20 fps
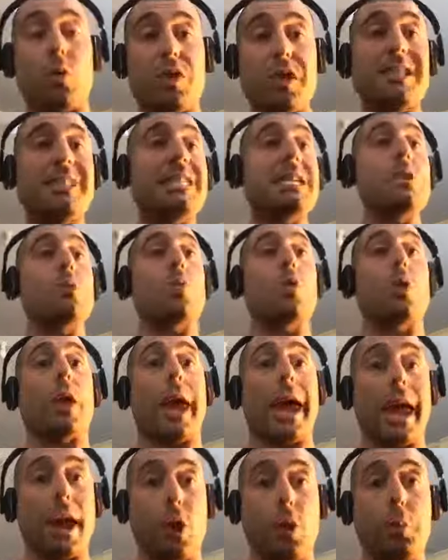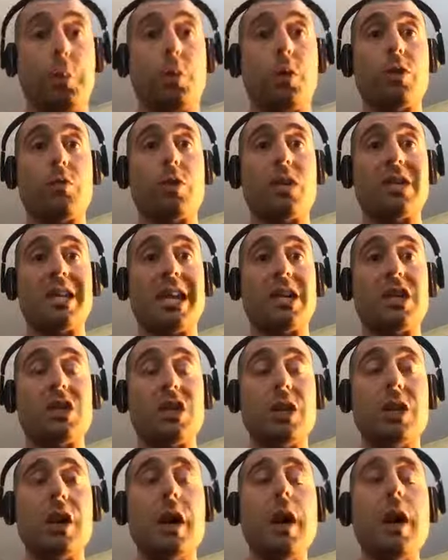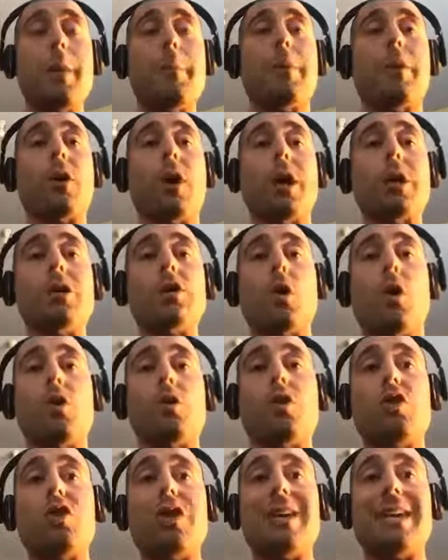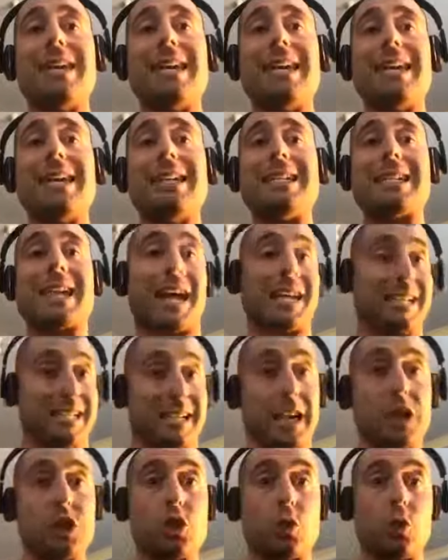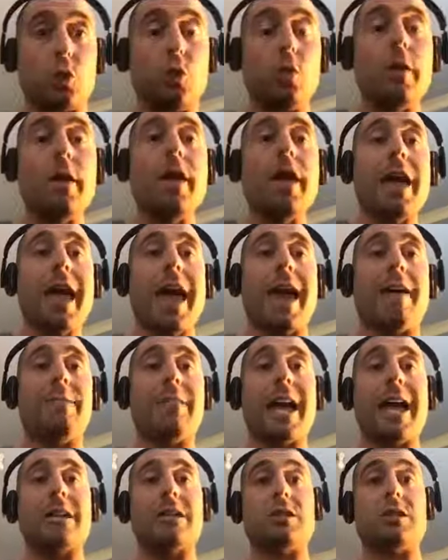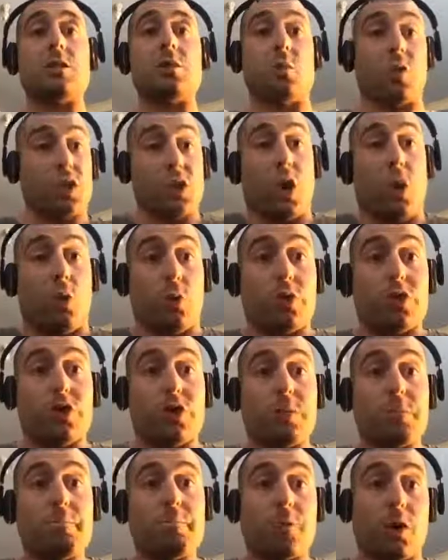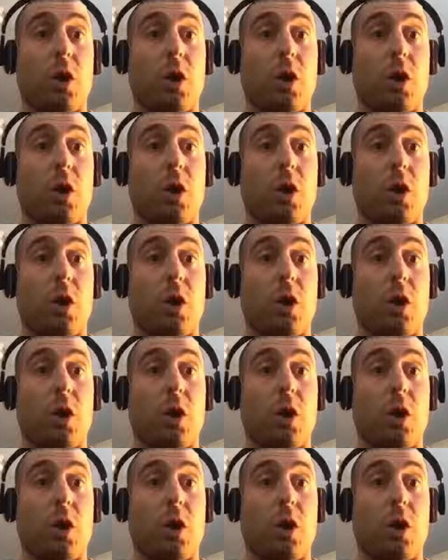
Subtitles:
This thing will help with retention, but I don't think it's essential, and that's results.